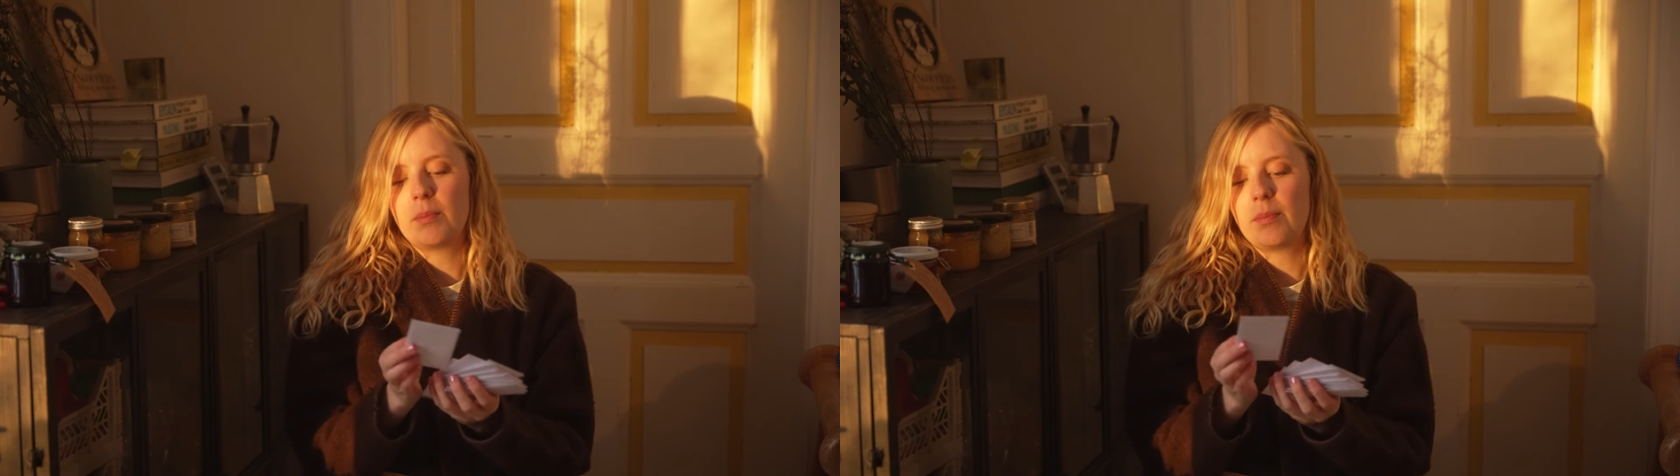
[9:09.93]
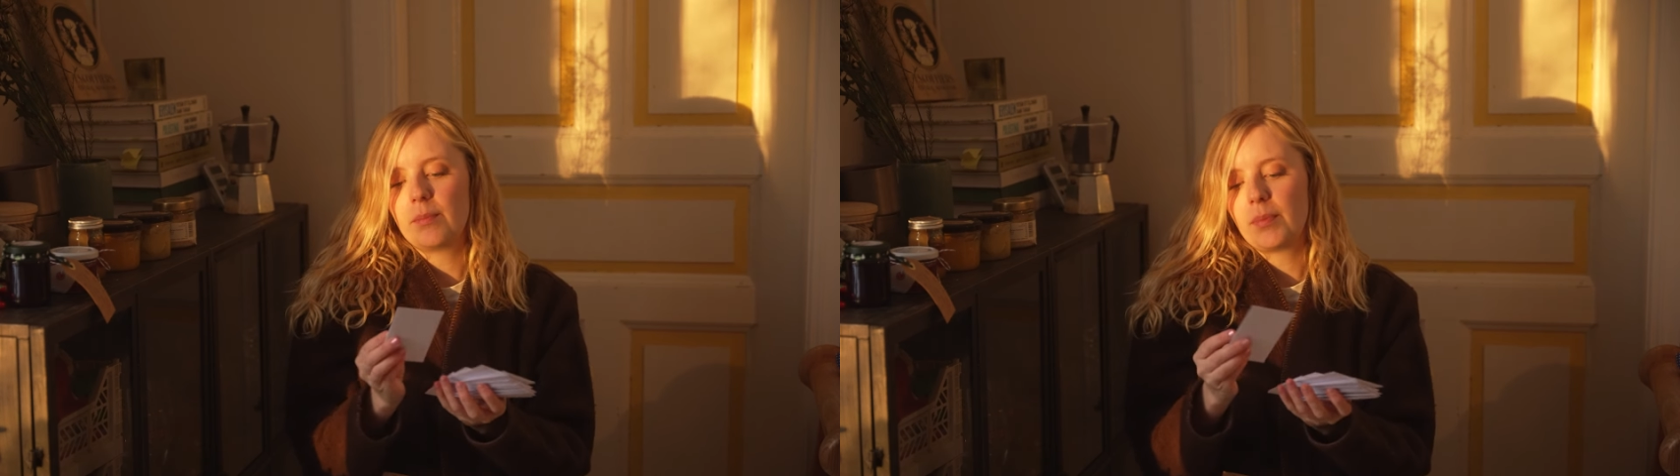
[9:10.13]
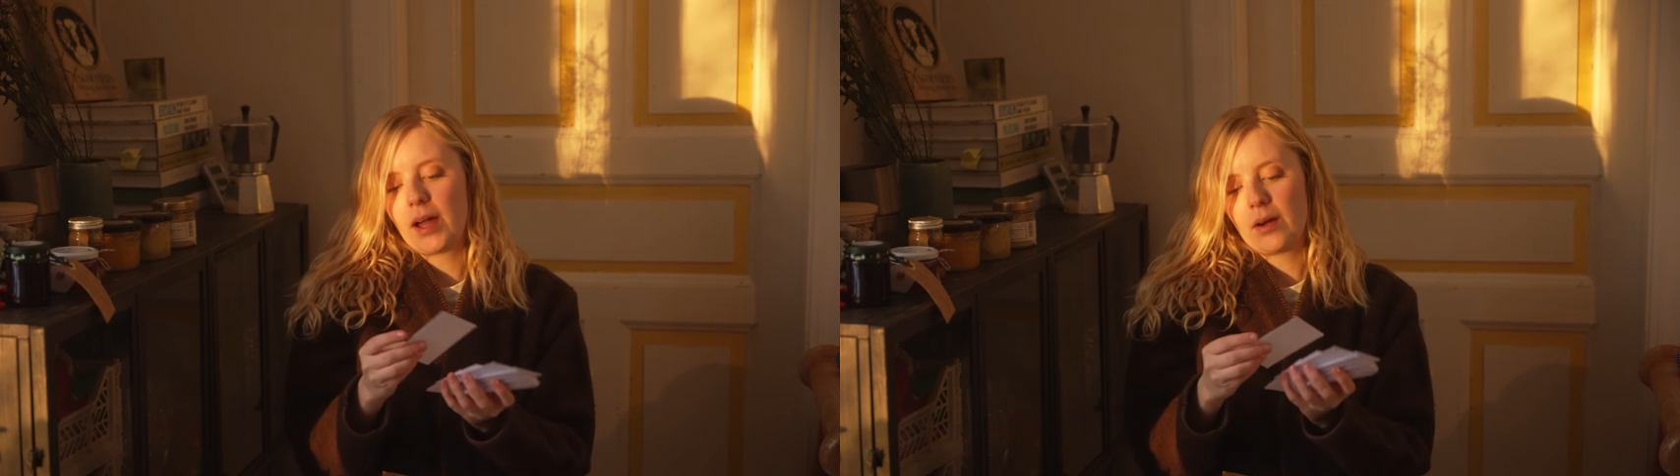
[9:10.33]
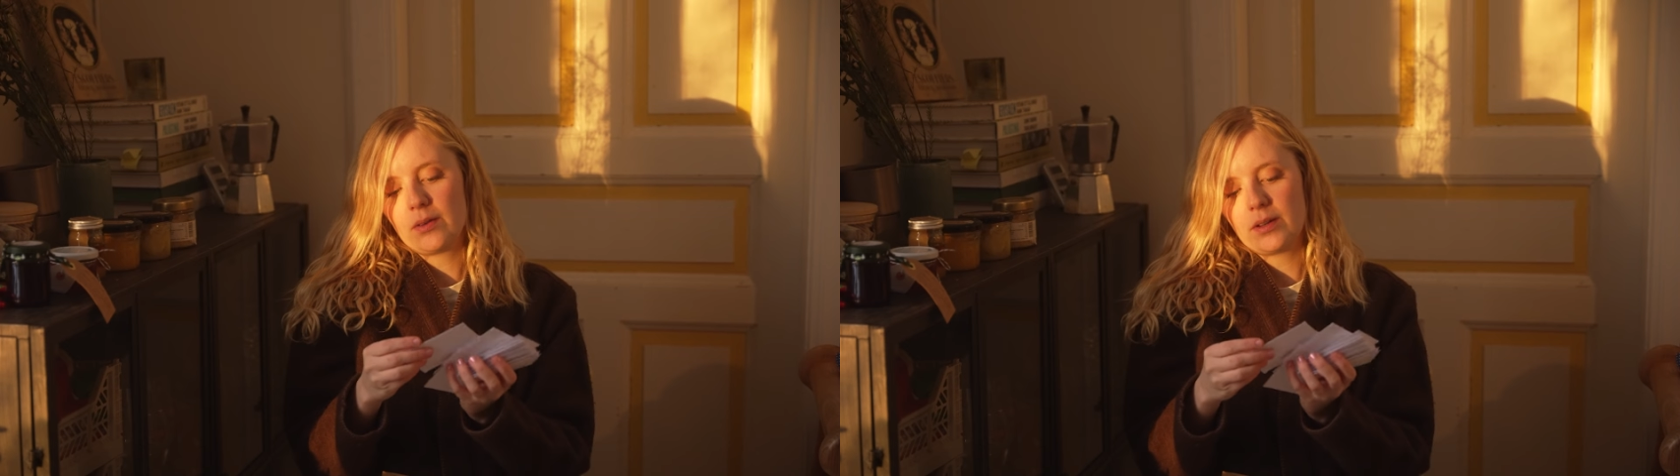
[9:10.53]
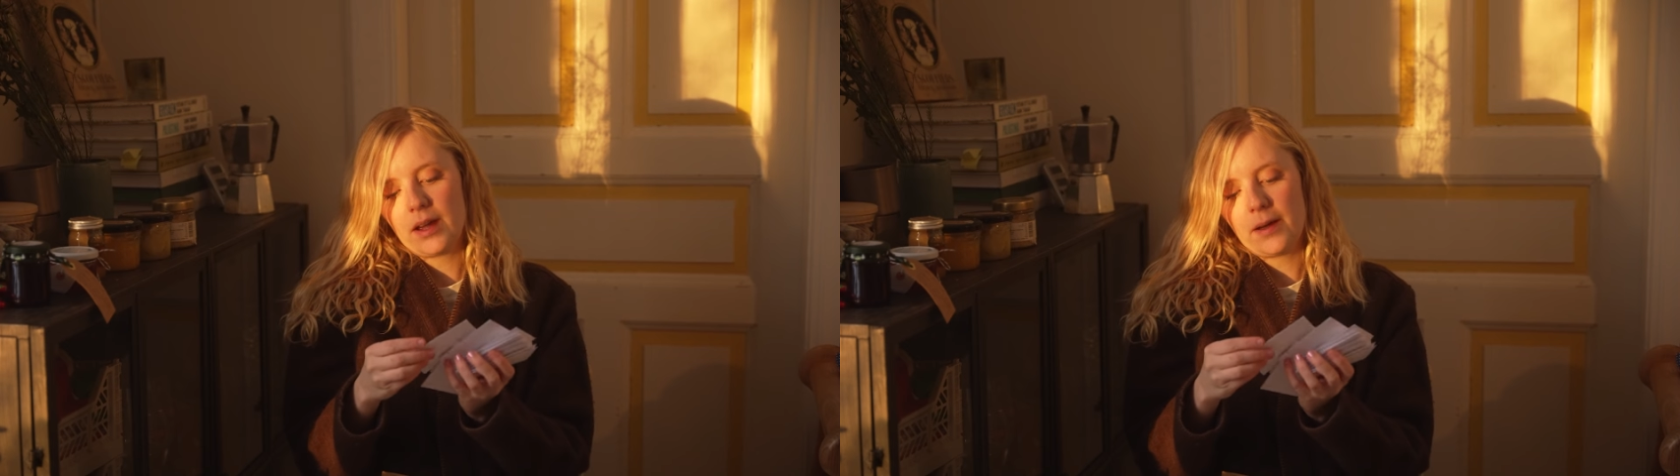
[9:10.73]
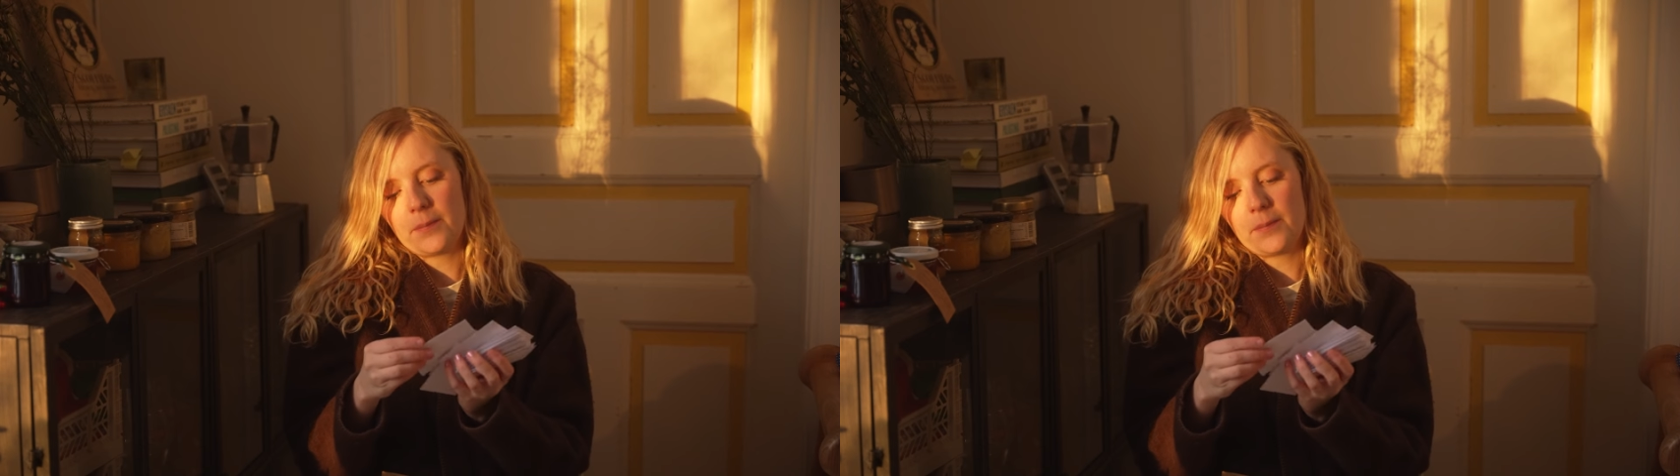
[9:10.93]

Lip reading: about